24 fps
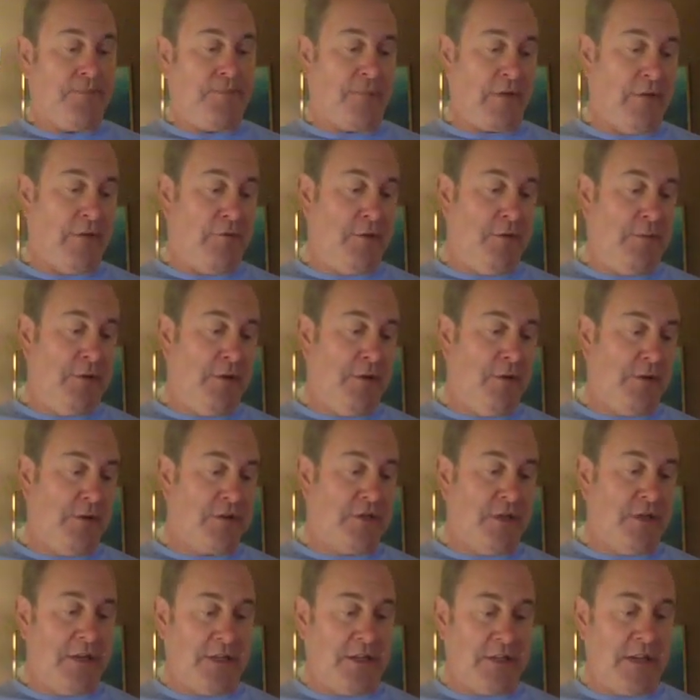from the
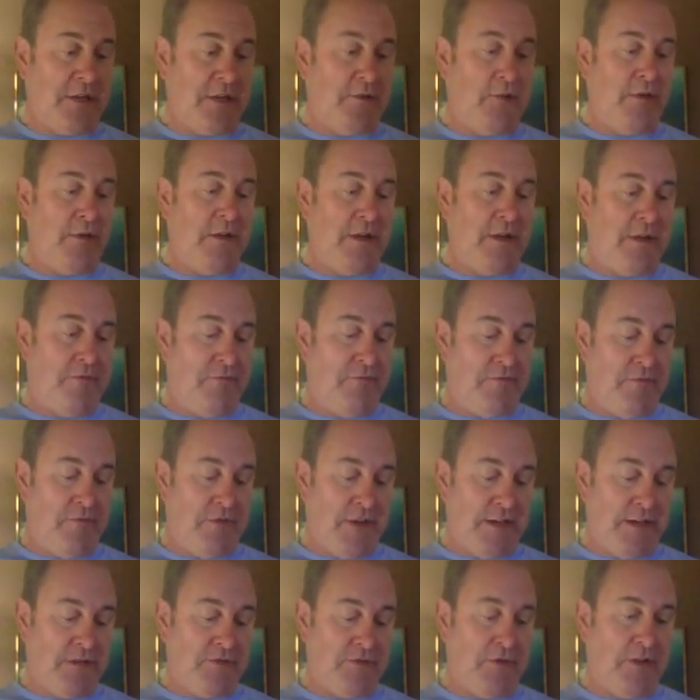looks of this, they're doing different
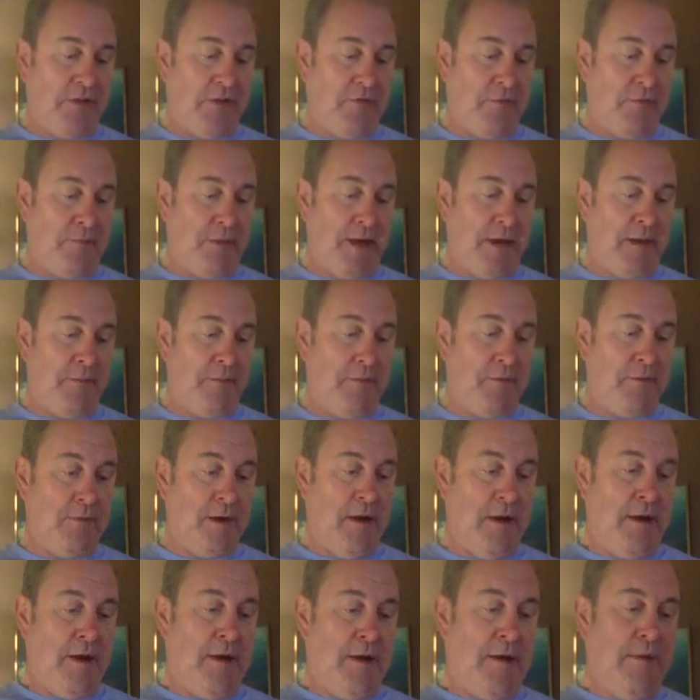things for different people.
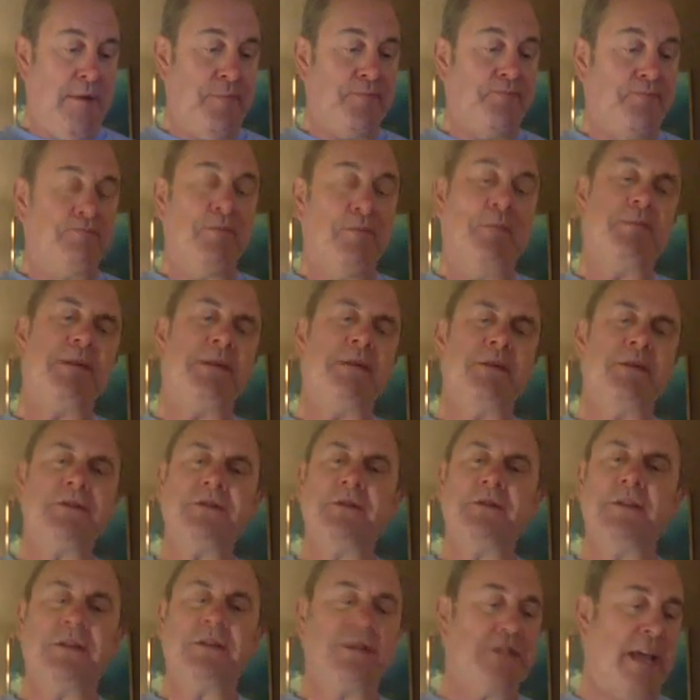But because
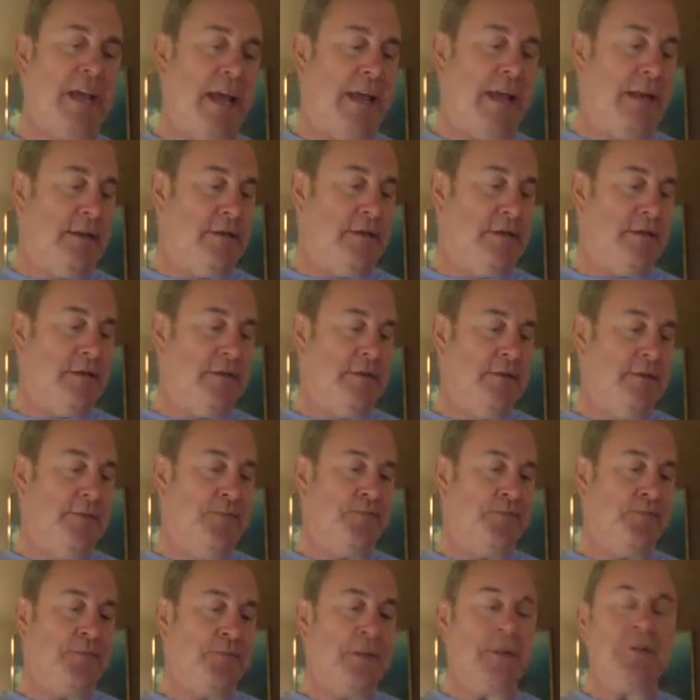of the settings,
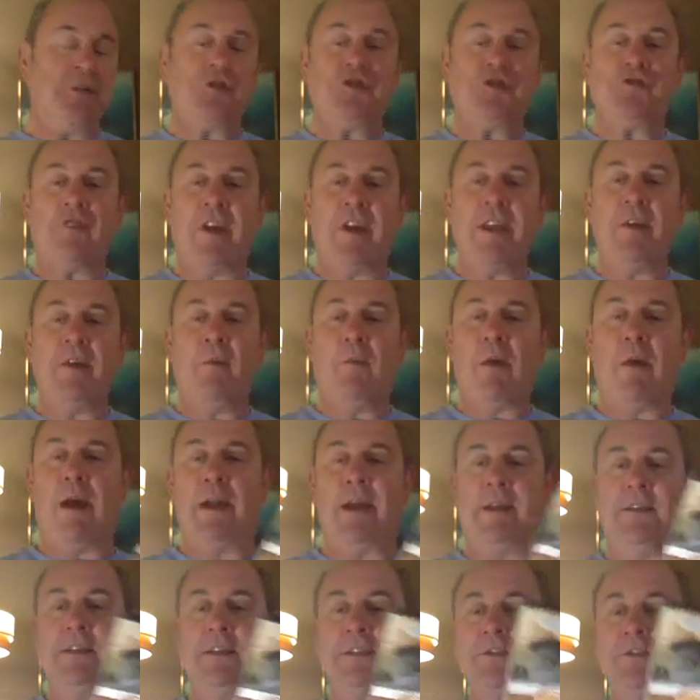straight away, this